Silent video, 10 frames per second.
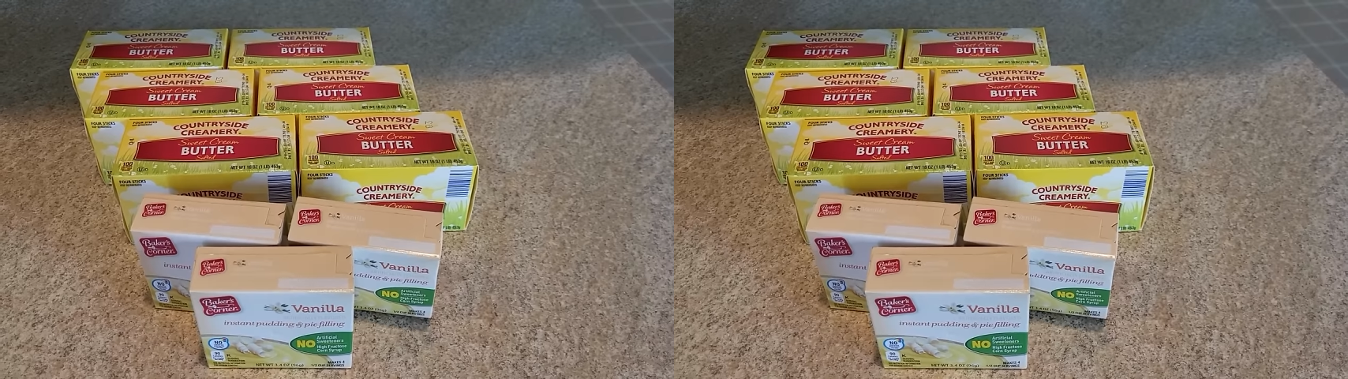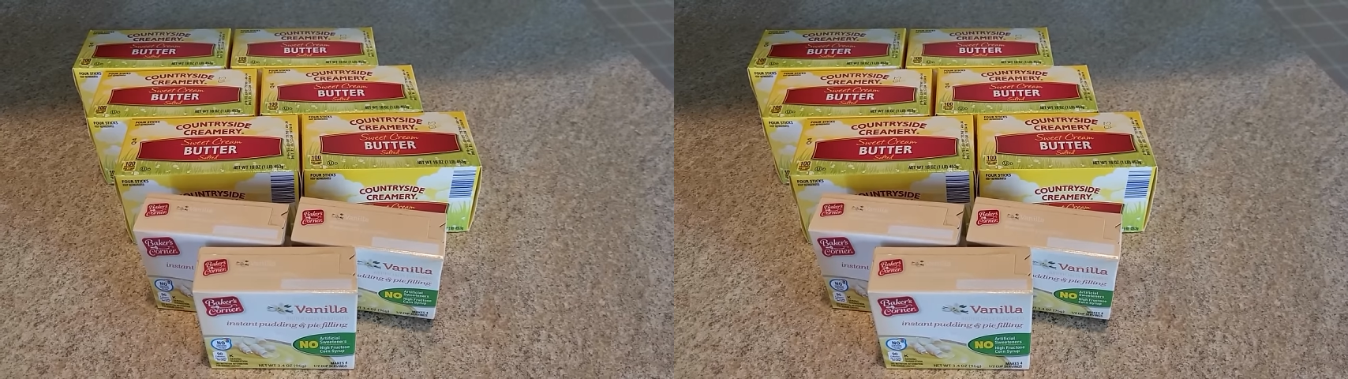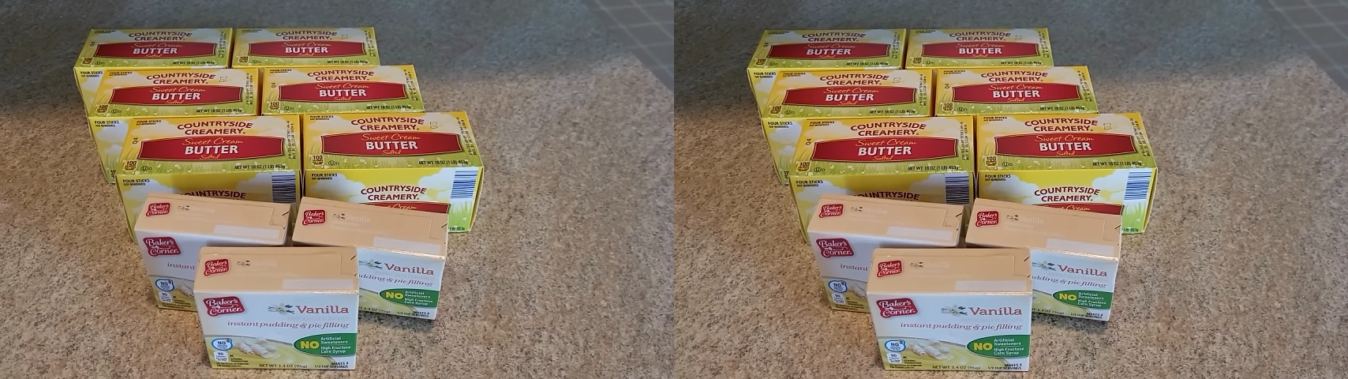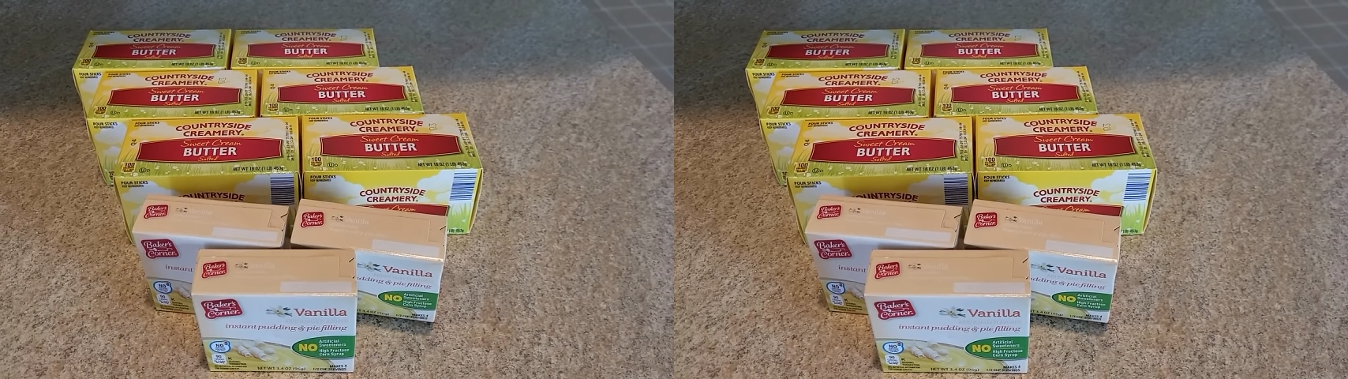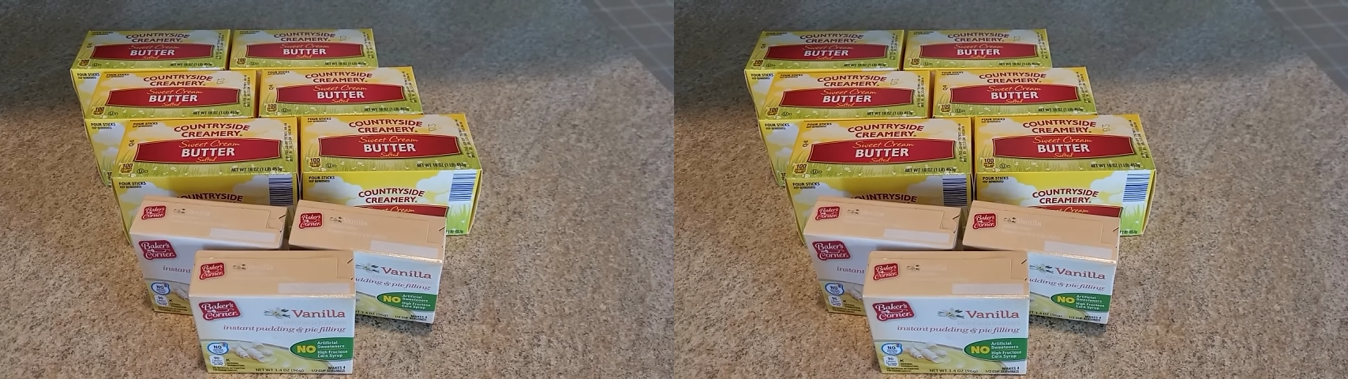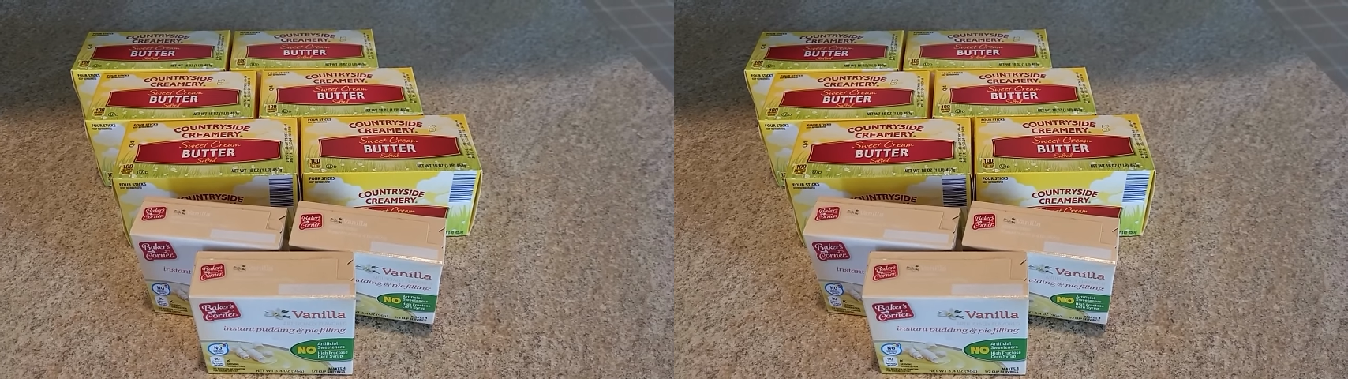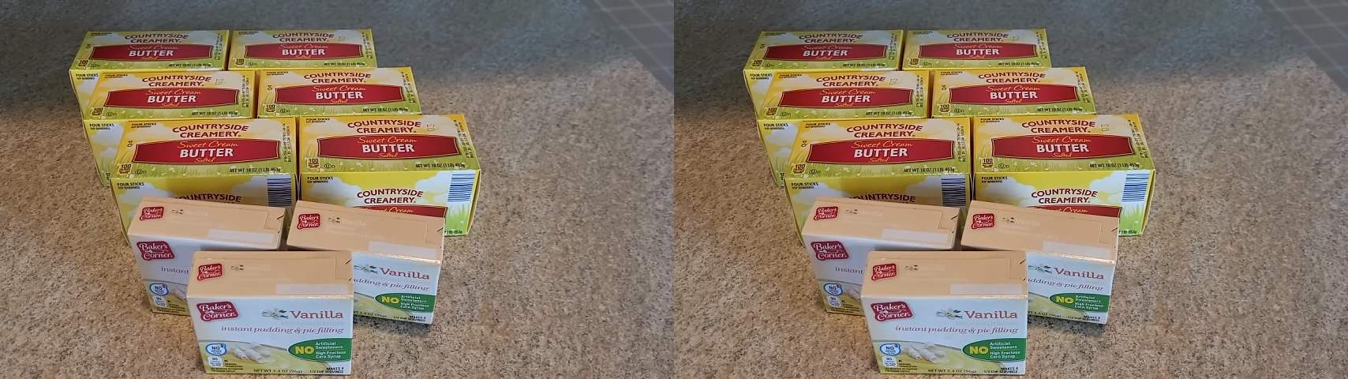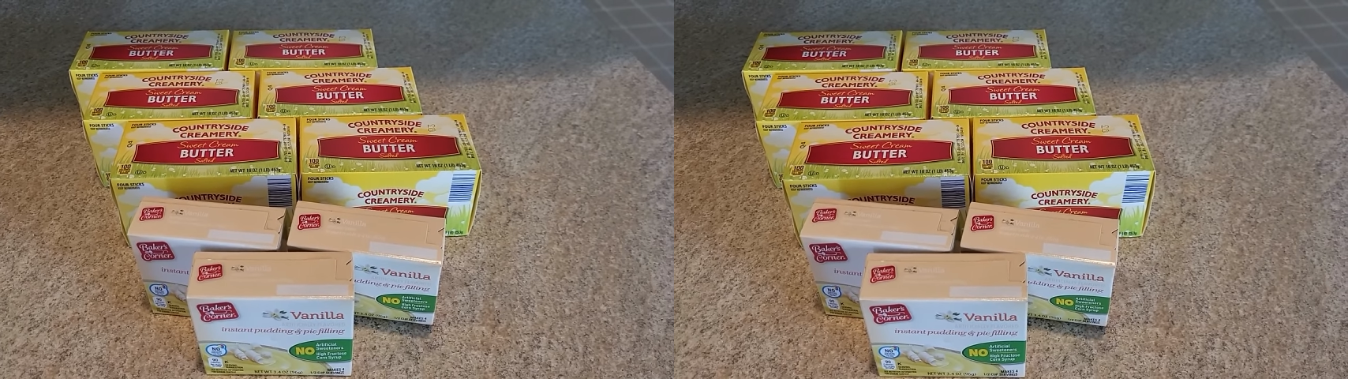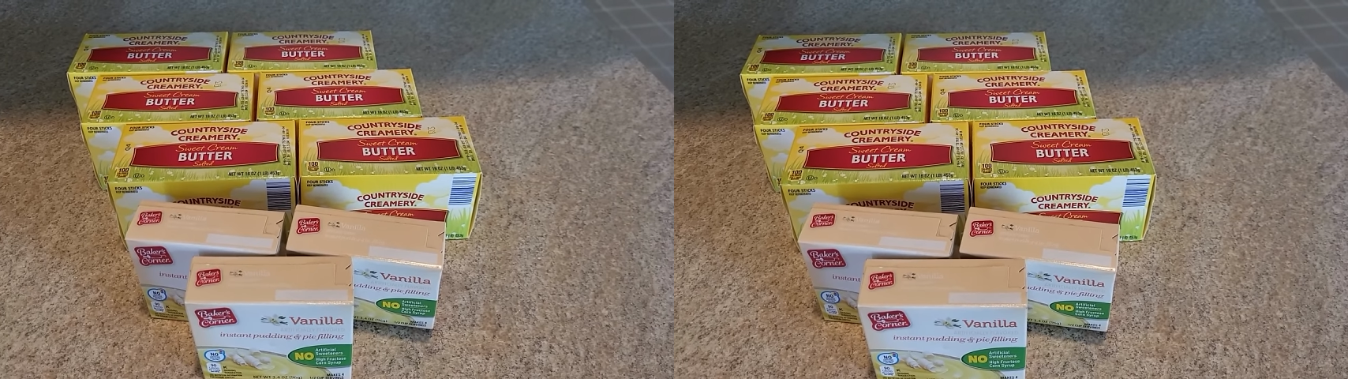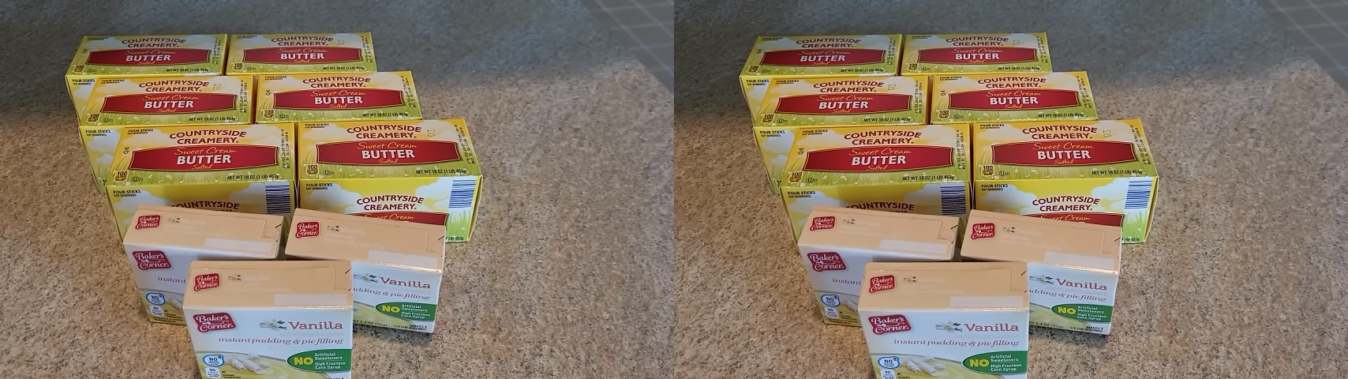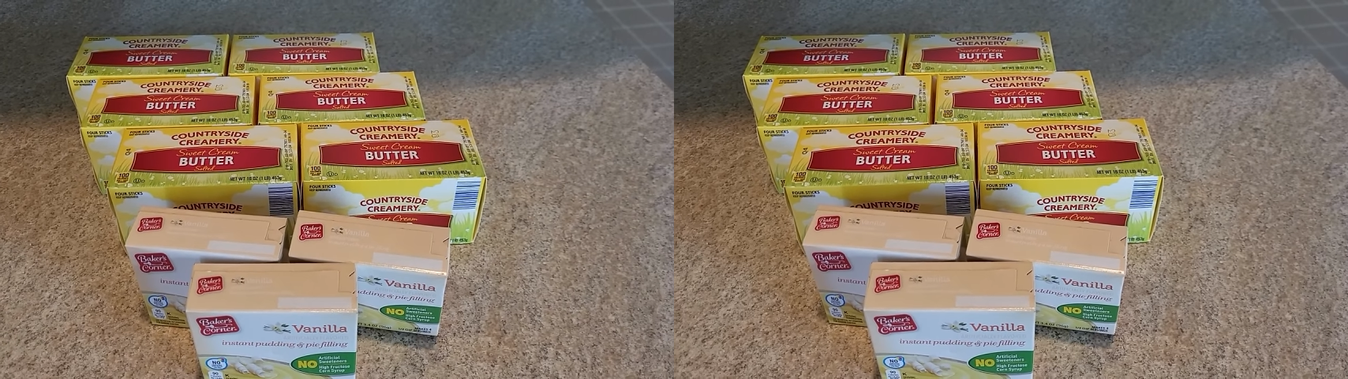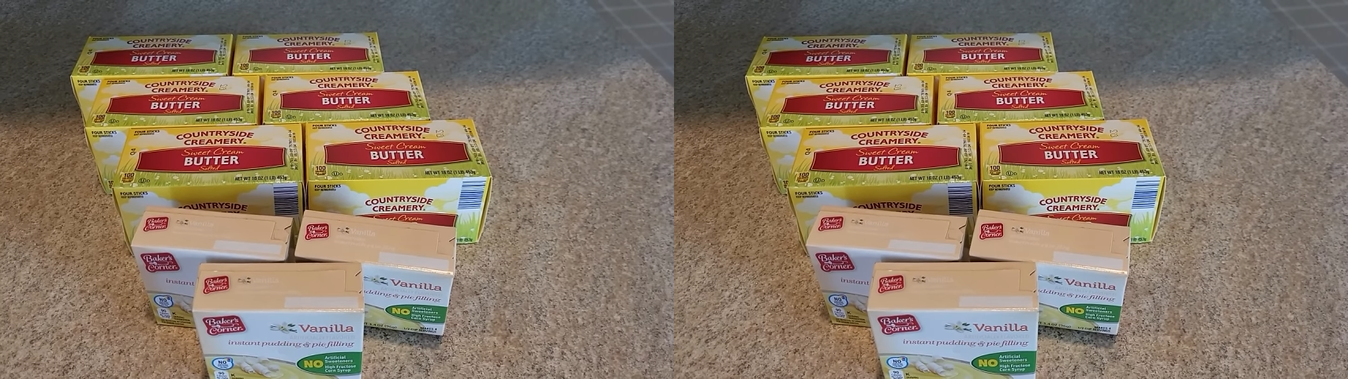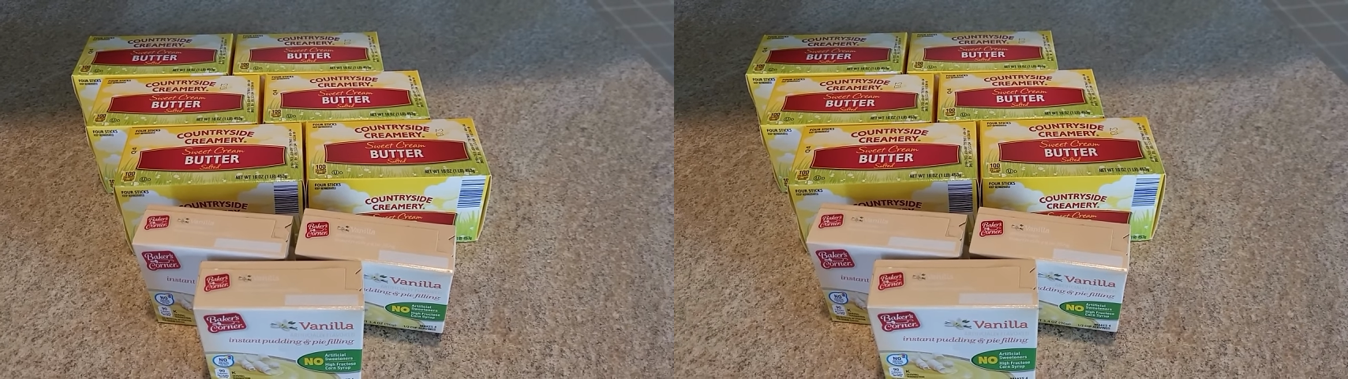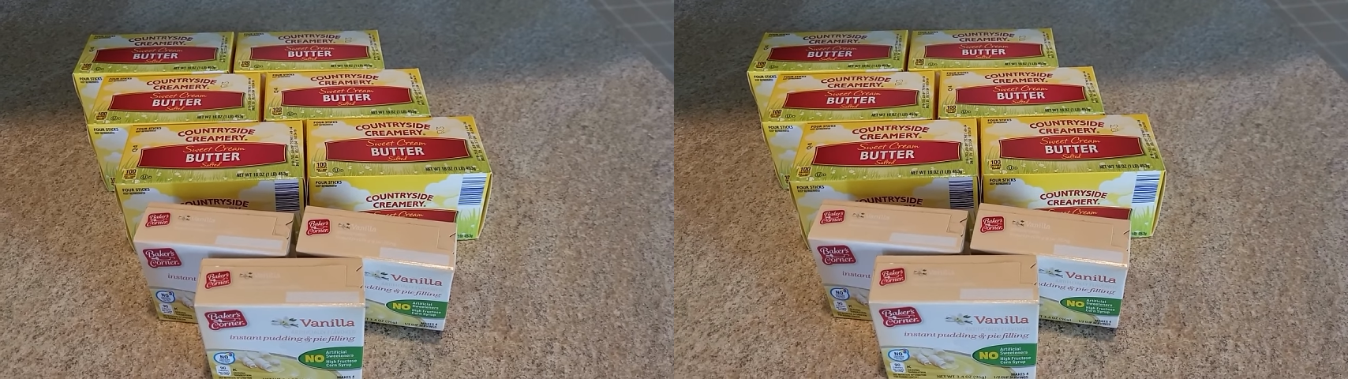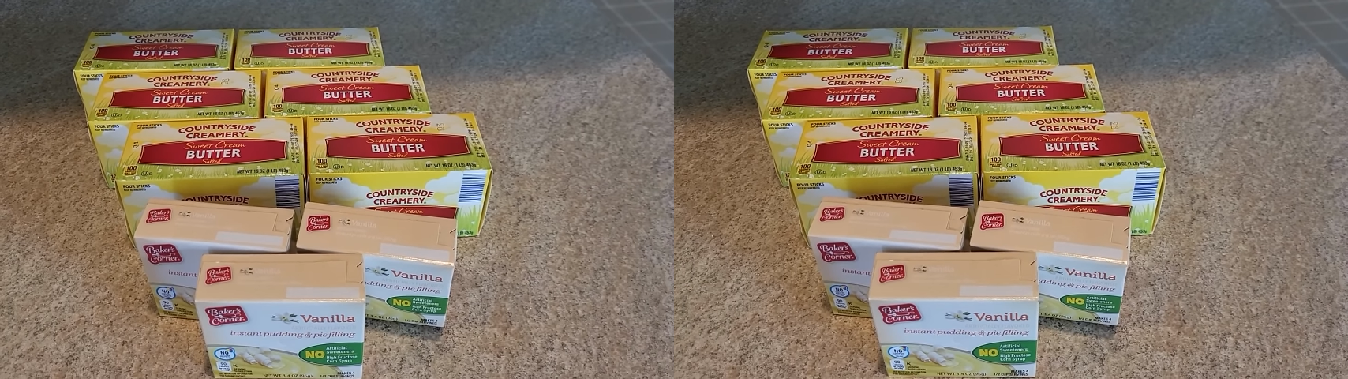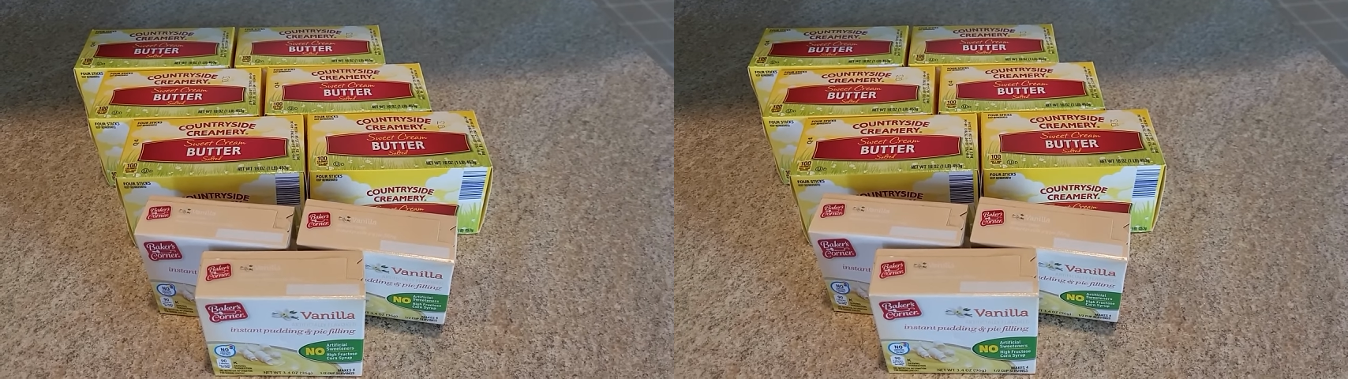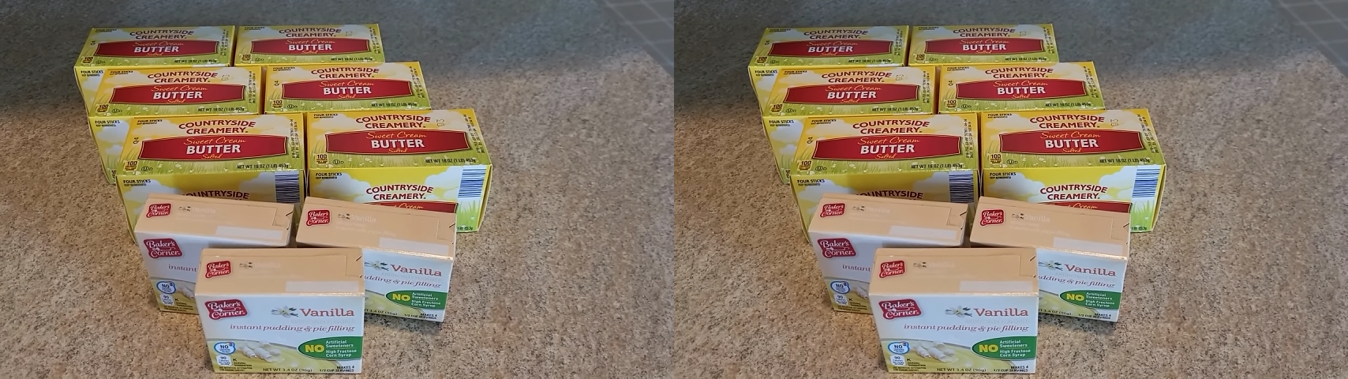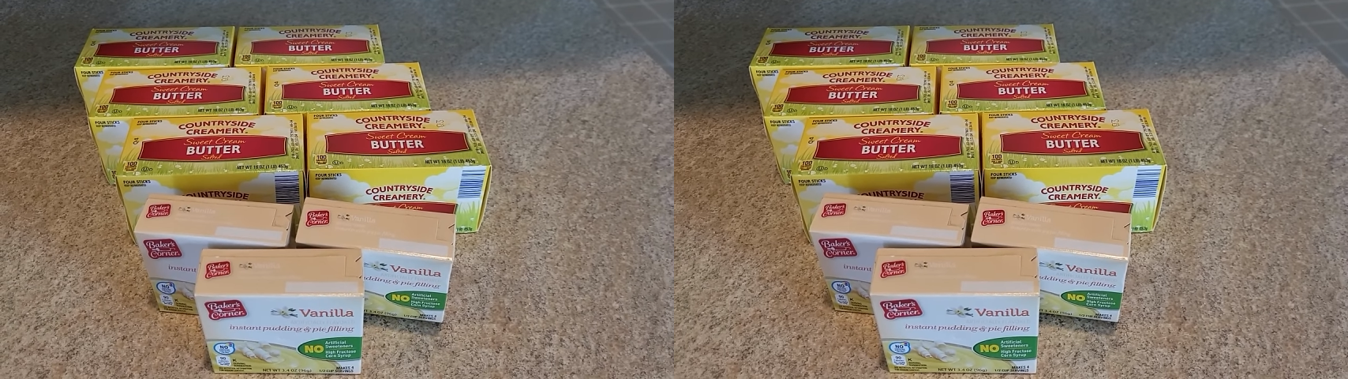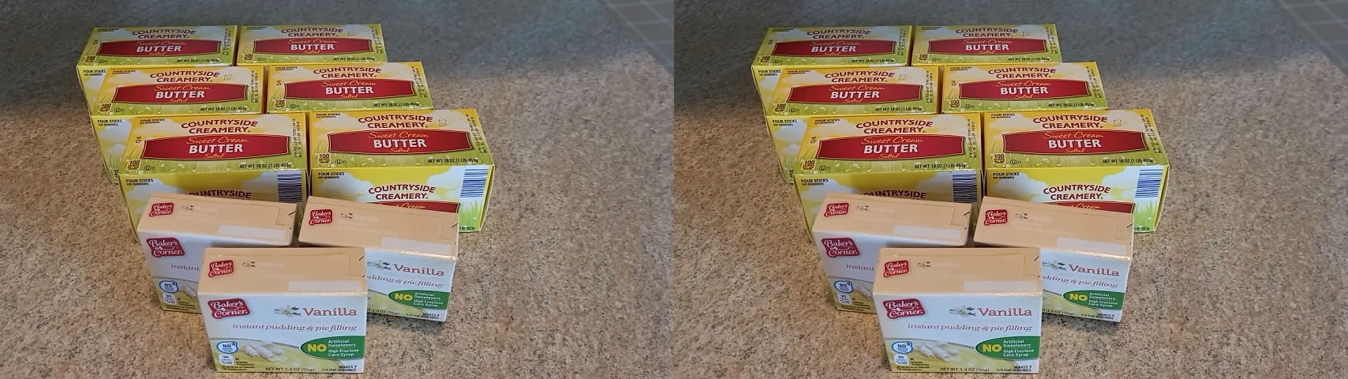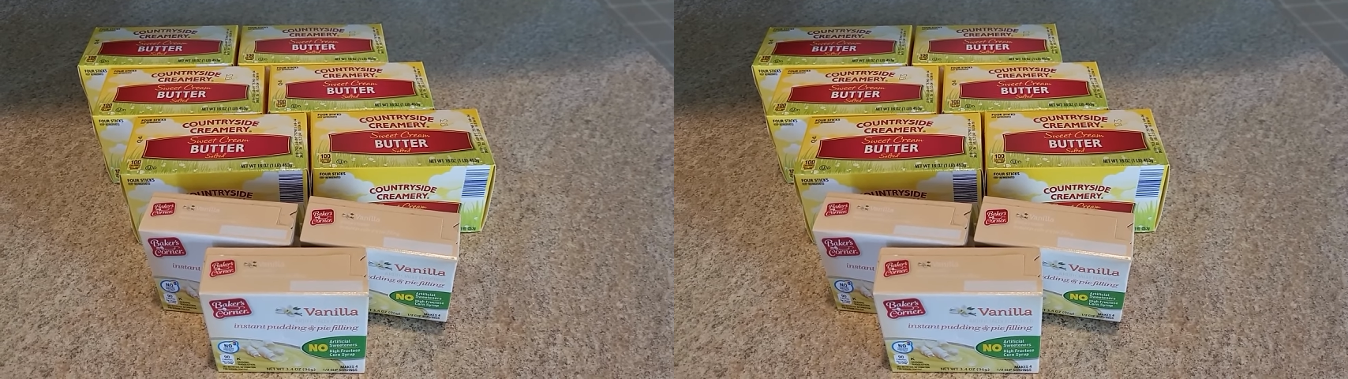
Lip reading: [unreadable: no face in view]